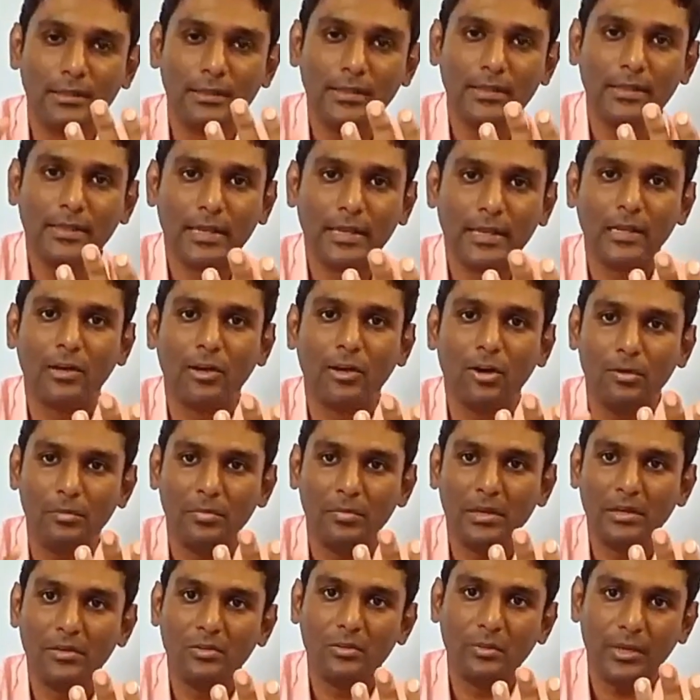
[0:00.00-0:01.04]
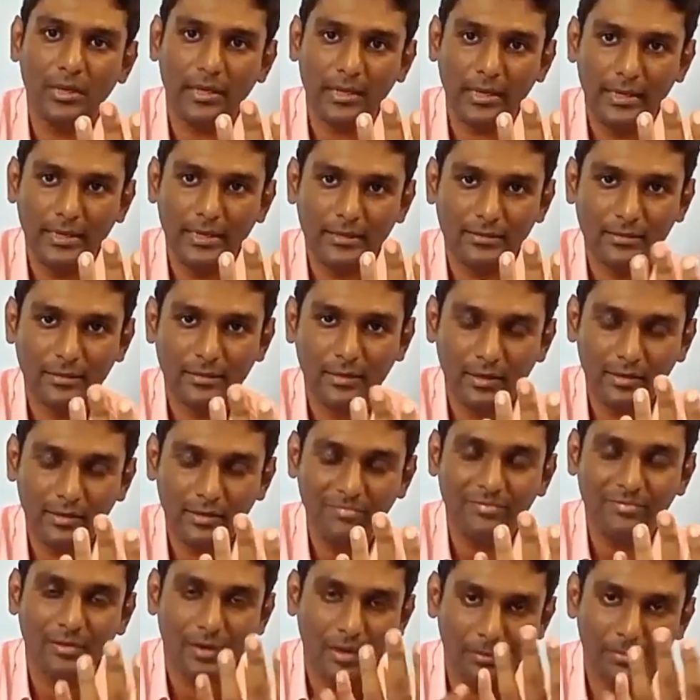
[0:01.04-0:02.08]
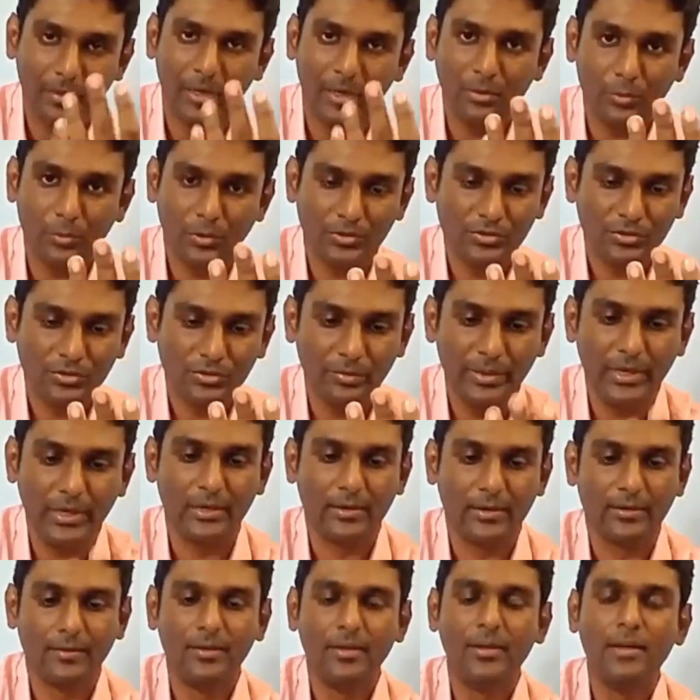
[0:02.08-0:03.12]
the telecom network itself, Ambani wants to build.